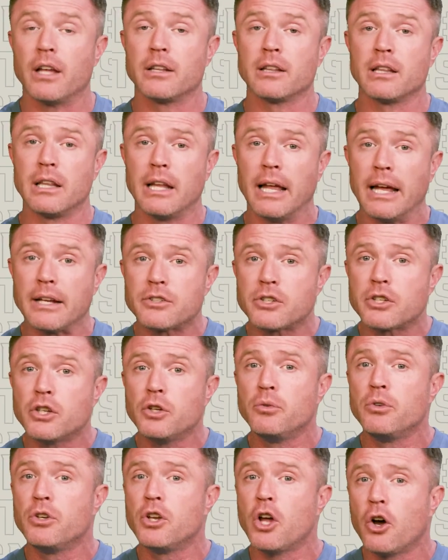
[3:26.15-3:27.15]
unless
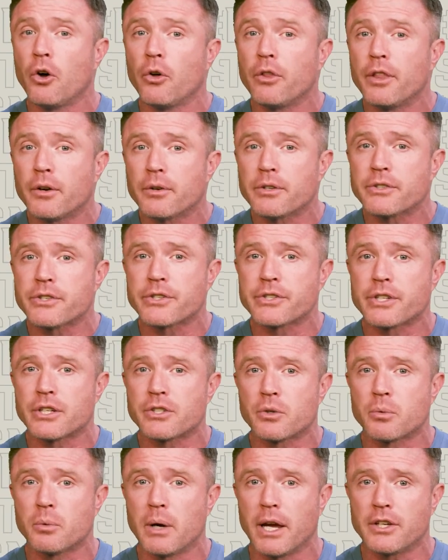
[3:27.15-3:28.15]
you know there is a
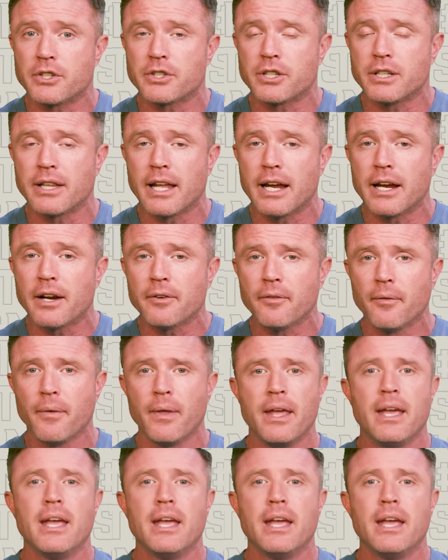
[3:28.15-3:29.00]
situation there.